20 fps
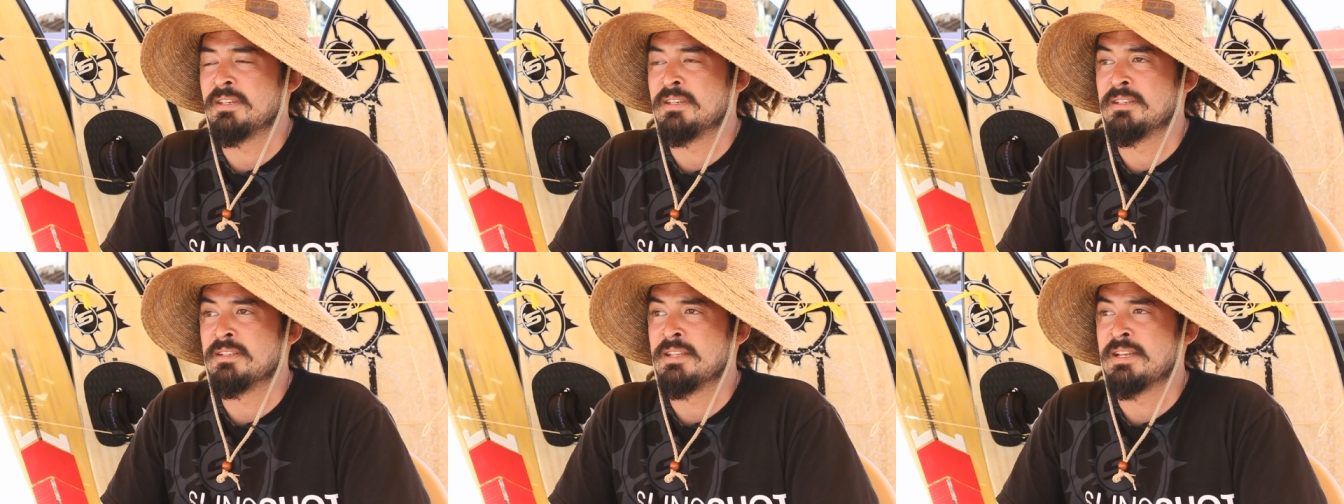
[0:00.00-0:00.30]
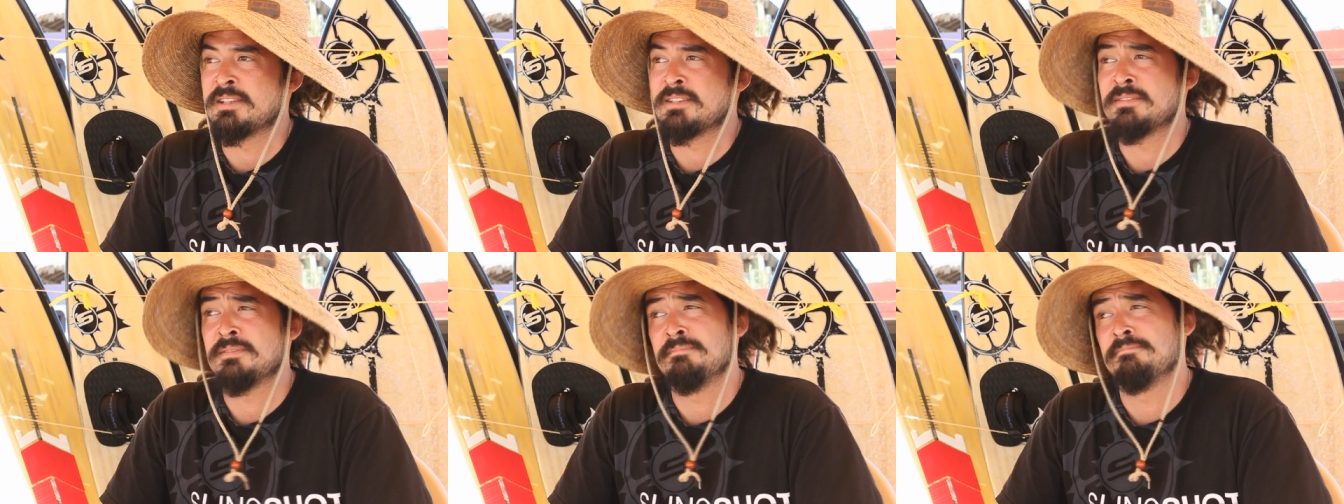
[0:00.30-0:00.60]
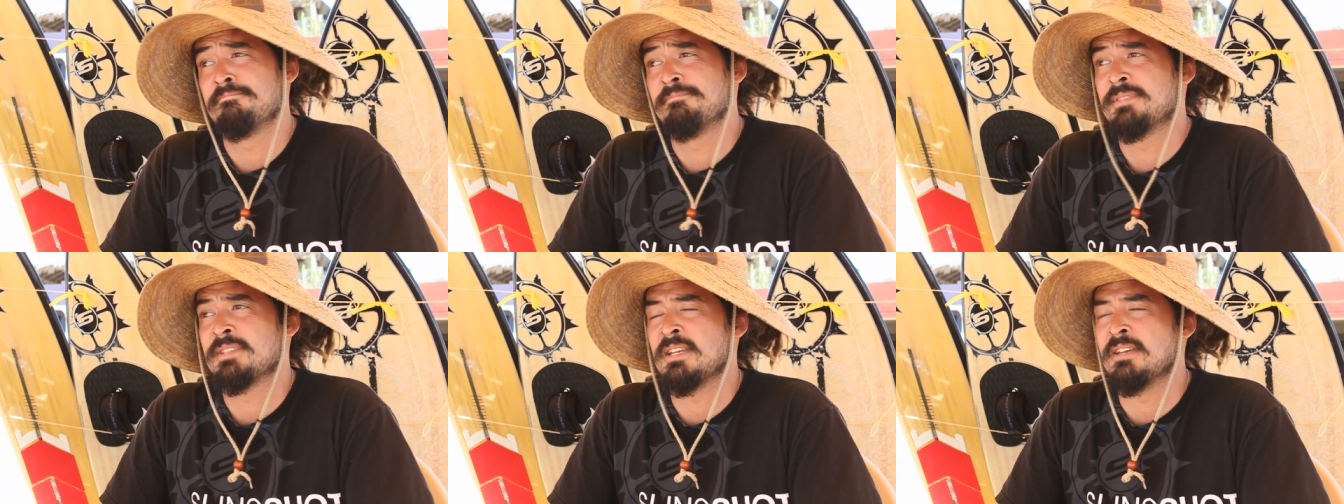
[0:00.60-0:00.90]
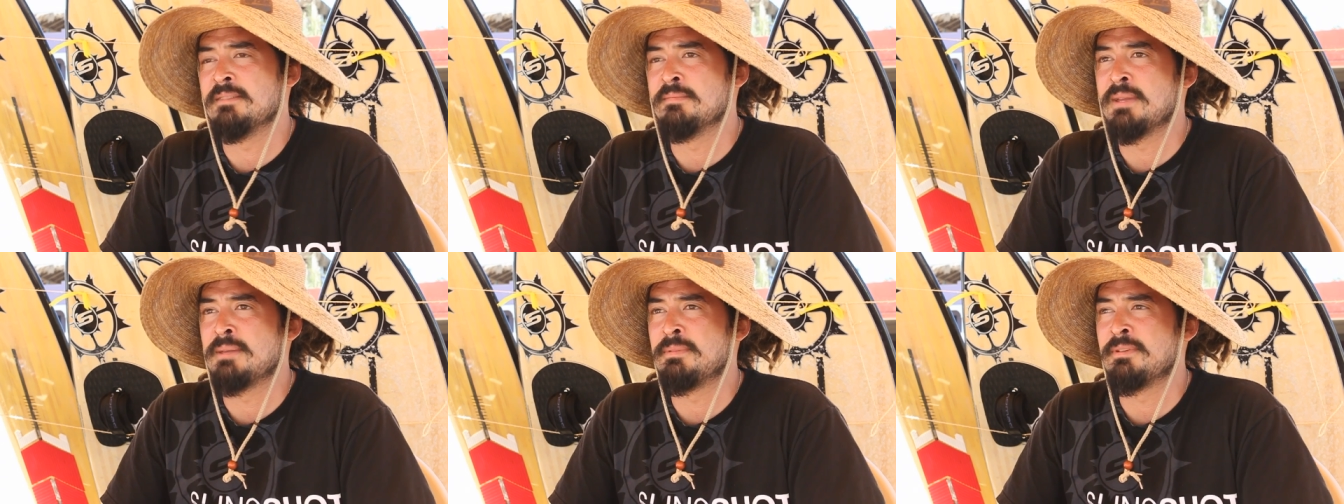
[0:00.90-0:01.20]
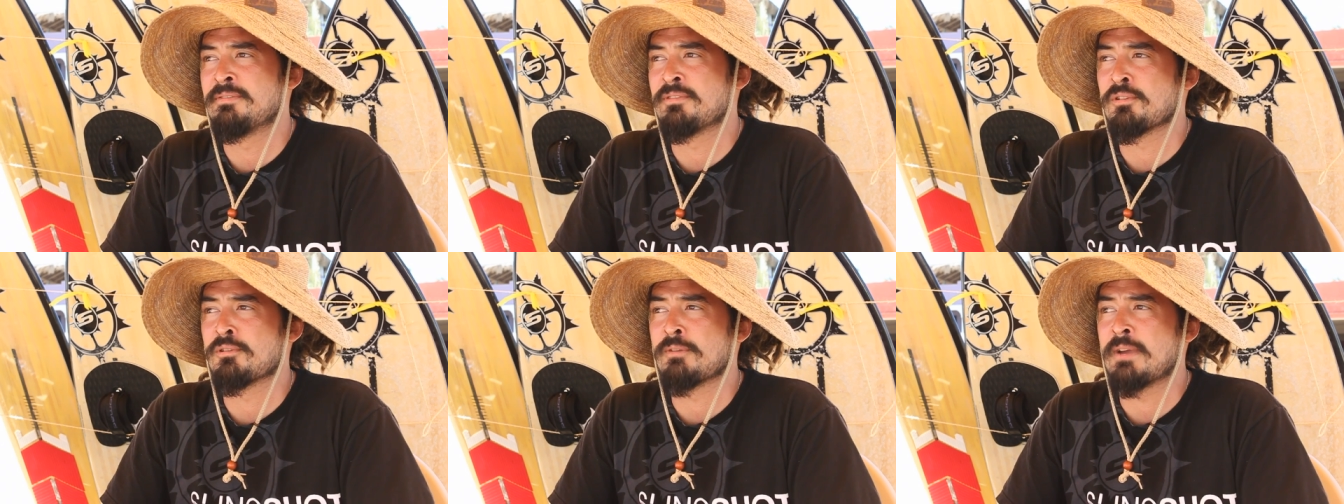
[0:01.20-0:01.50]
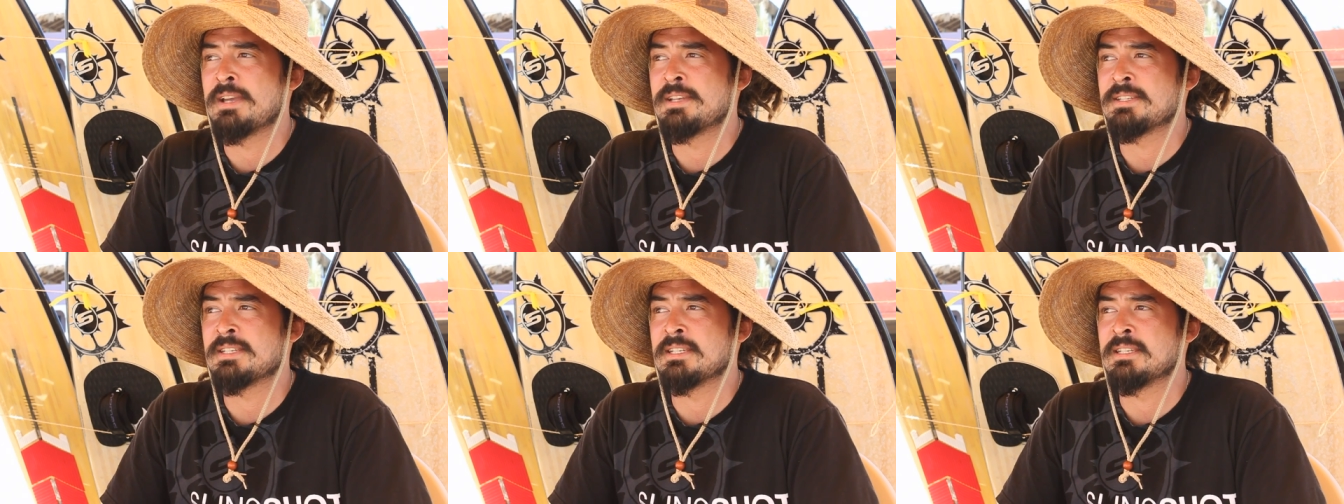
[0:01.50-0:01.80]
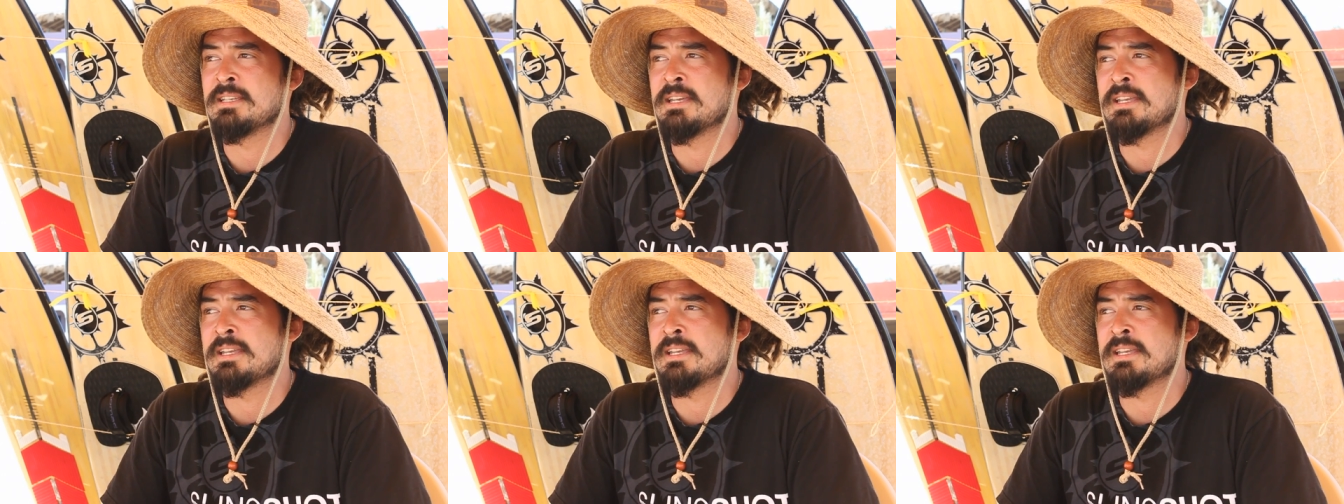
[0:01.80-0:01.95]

like say maybe for racing,